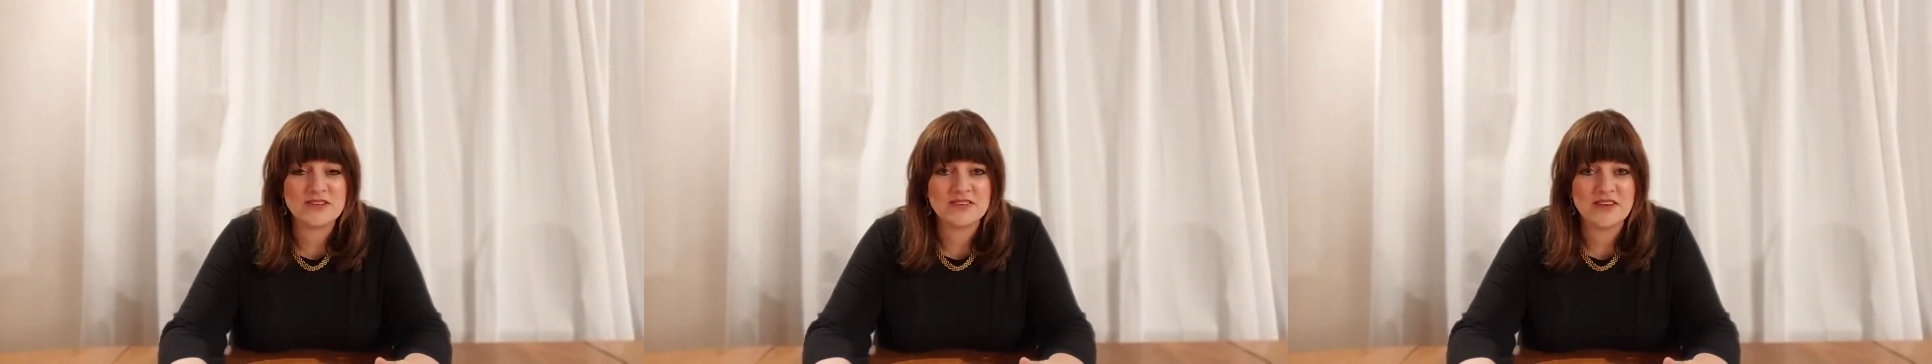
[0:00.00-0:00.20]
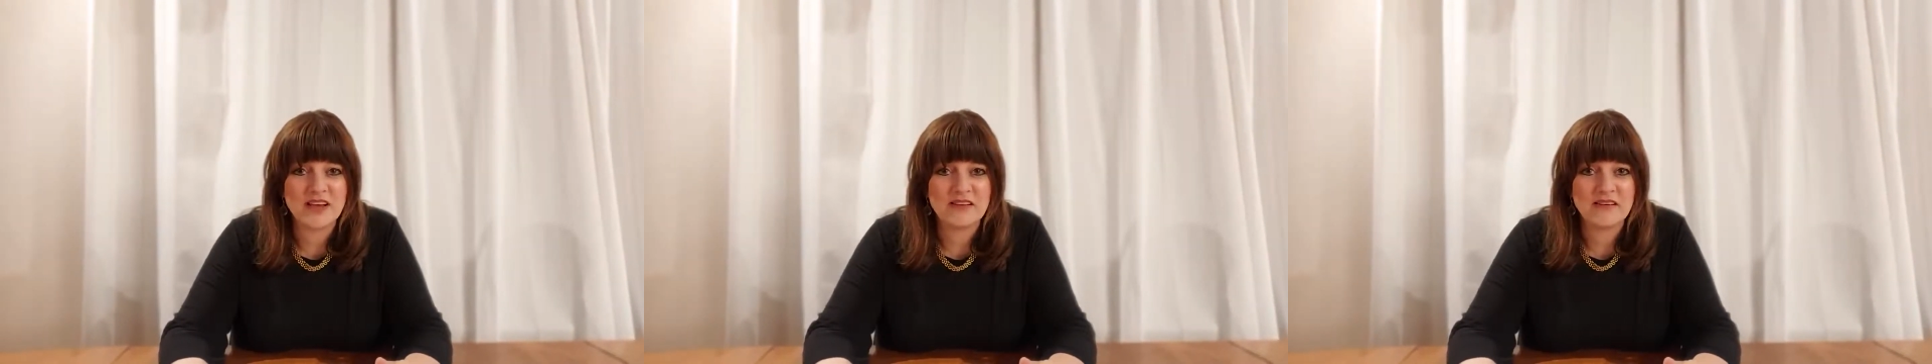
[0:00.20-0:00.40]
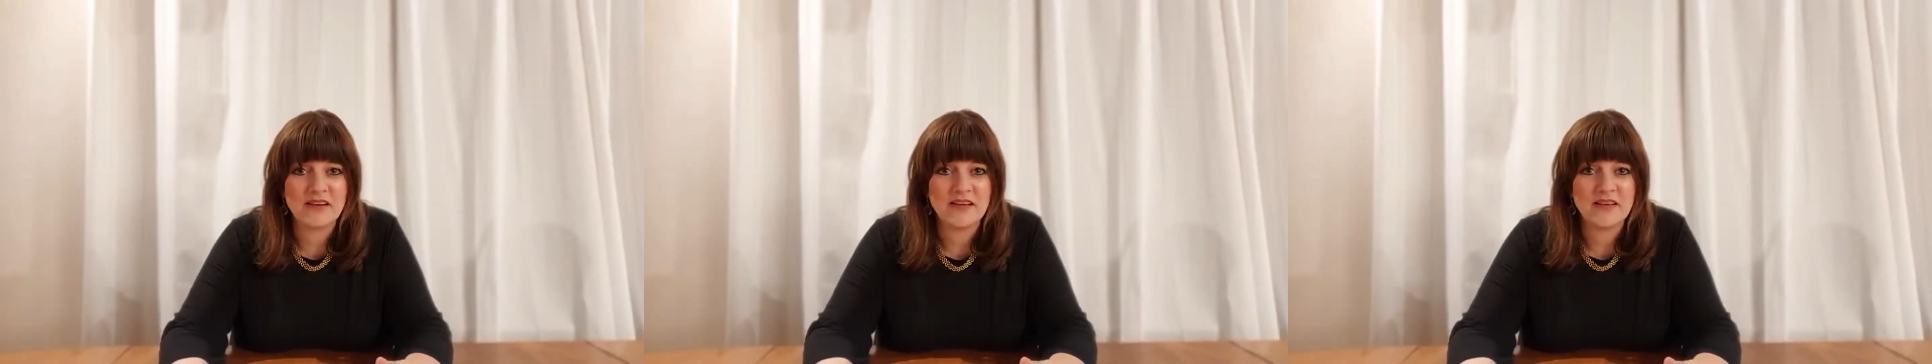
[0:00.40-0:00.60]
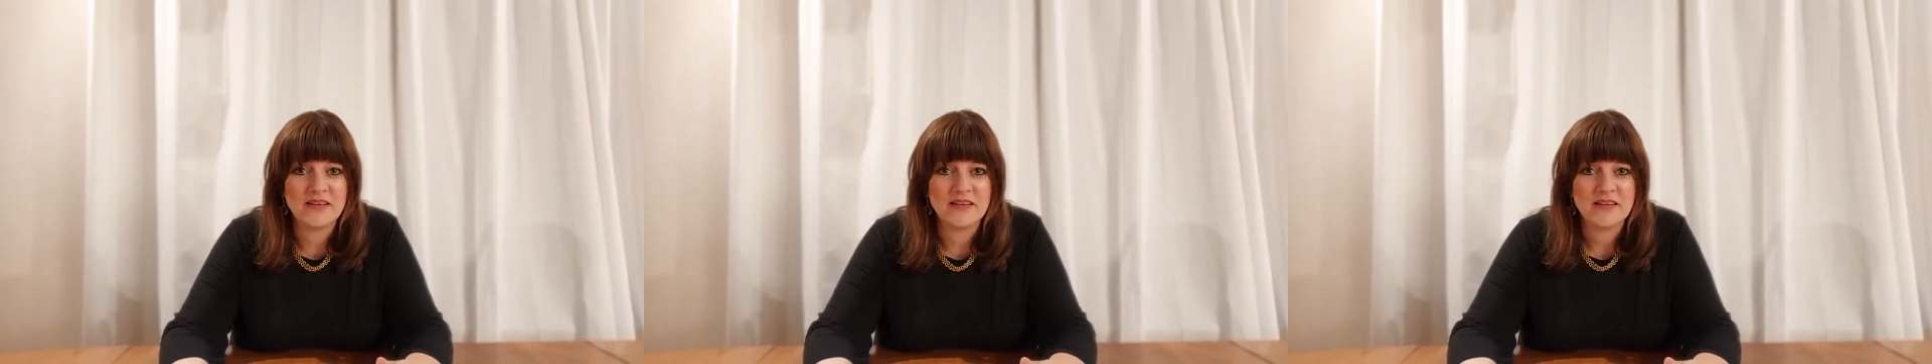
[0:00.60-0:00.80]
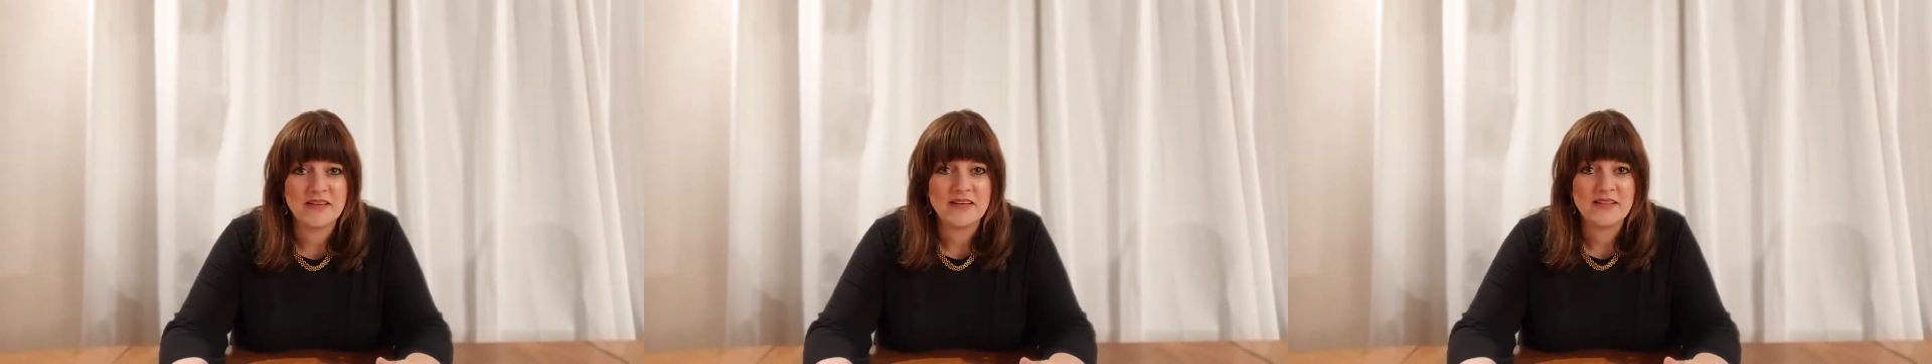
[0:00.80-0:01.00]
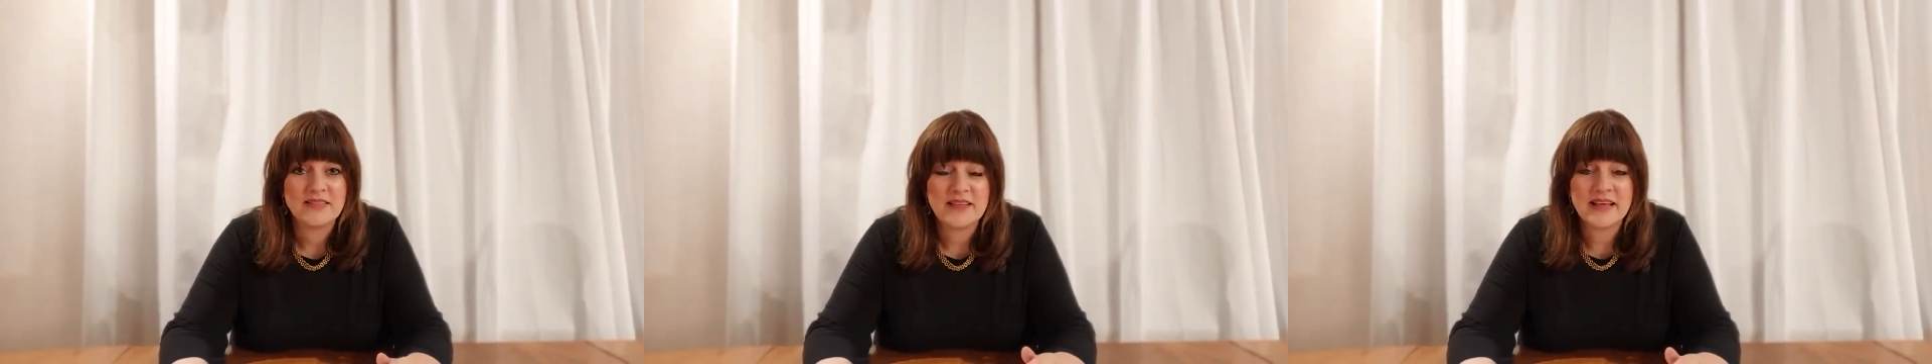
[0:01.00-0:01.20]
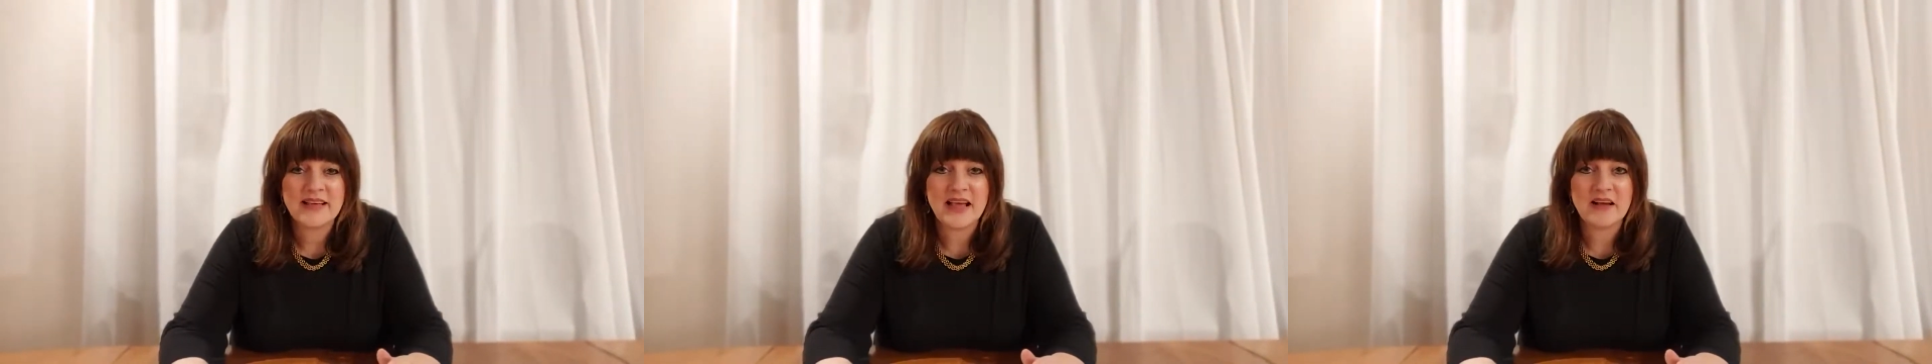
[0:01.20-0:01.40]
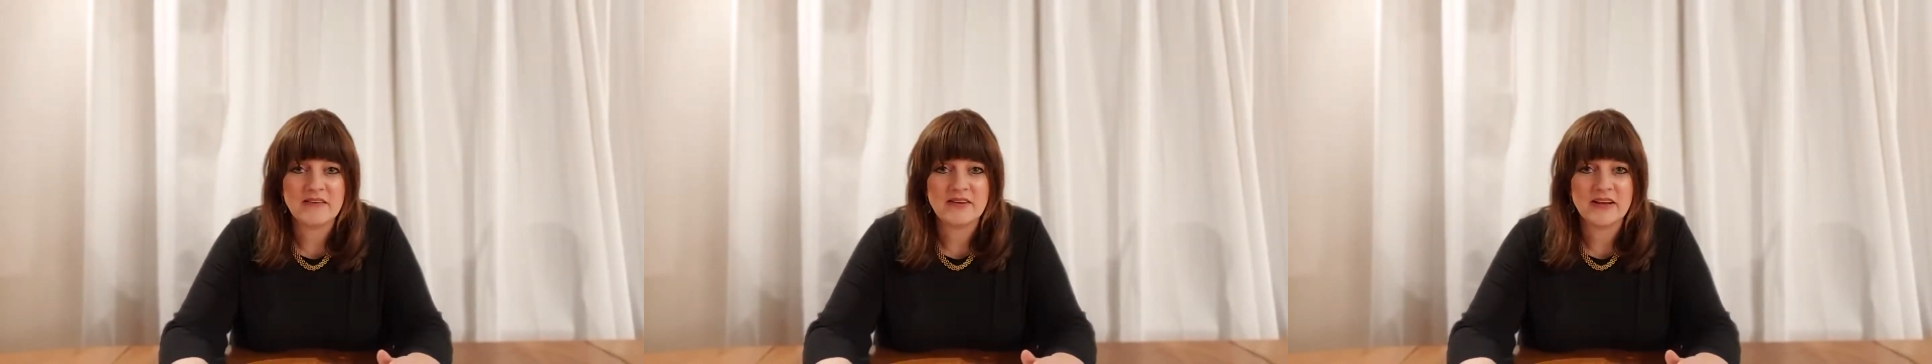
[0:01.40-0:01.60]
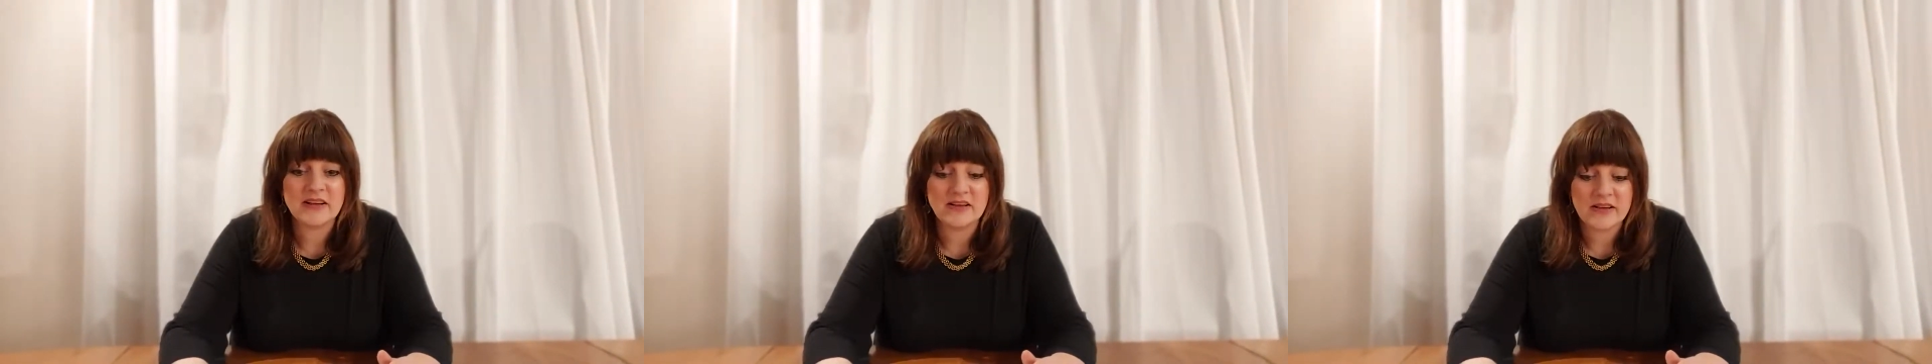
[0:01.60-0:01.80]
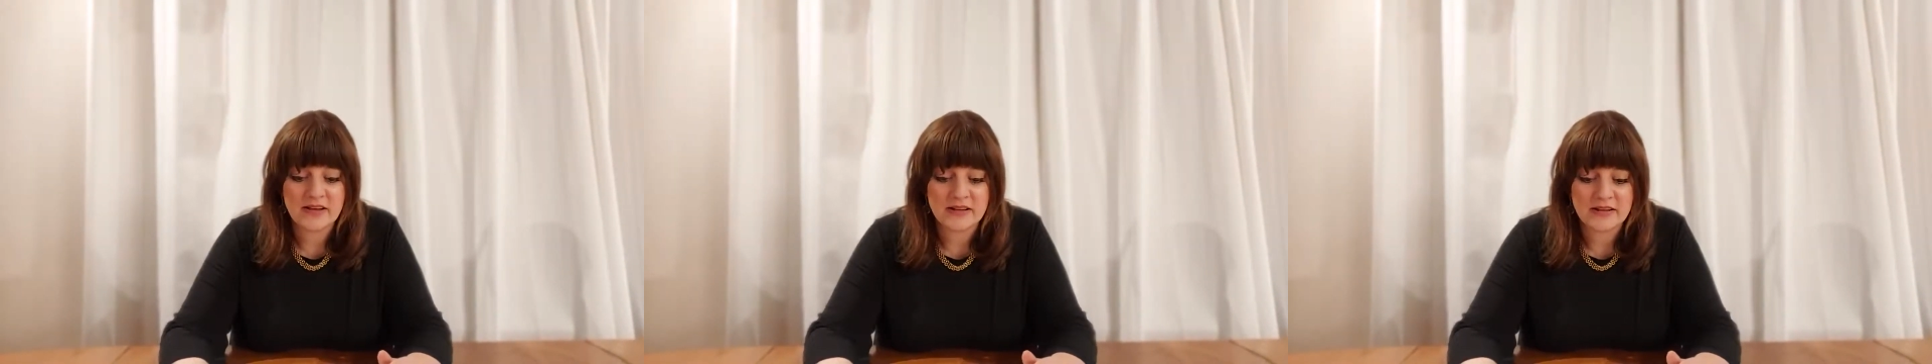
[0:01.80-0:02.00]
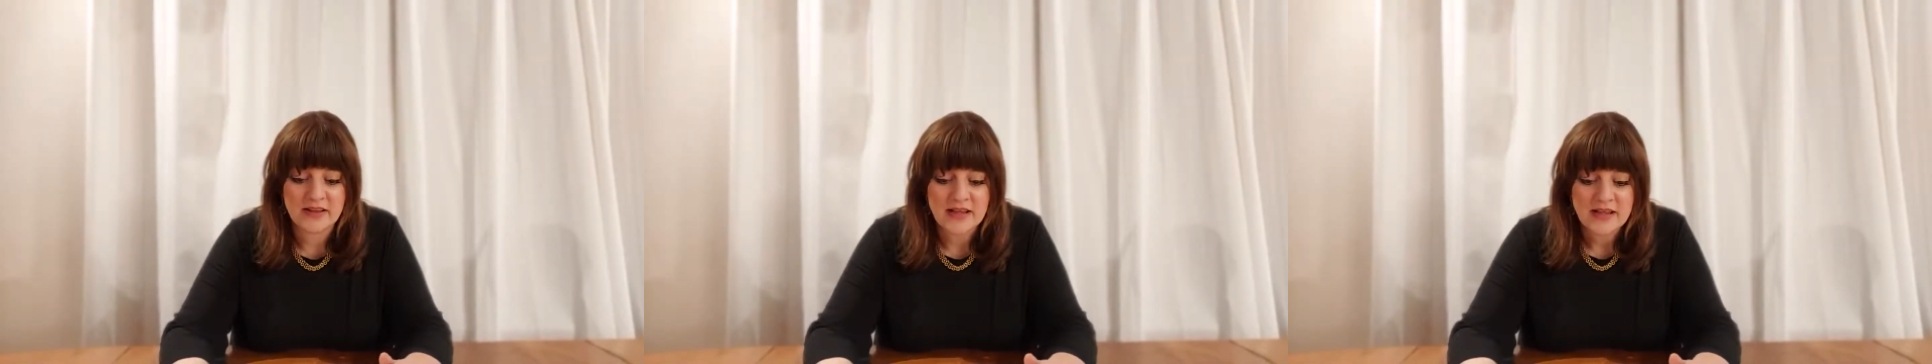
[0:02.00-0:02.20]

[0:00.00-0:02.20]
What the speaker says: Torah, like Aaron HaKohen.